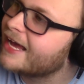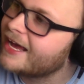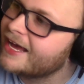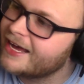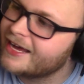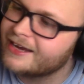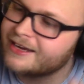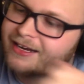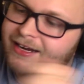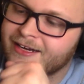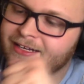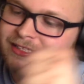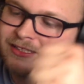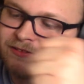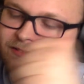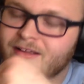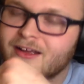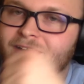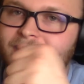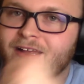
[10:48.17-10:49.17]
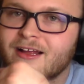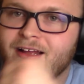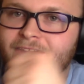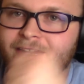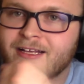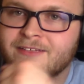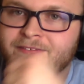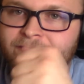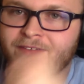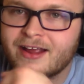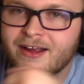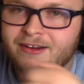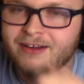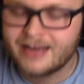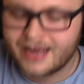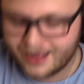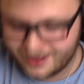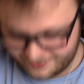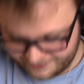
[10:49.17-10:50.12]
the head, and it's very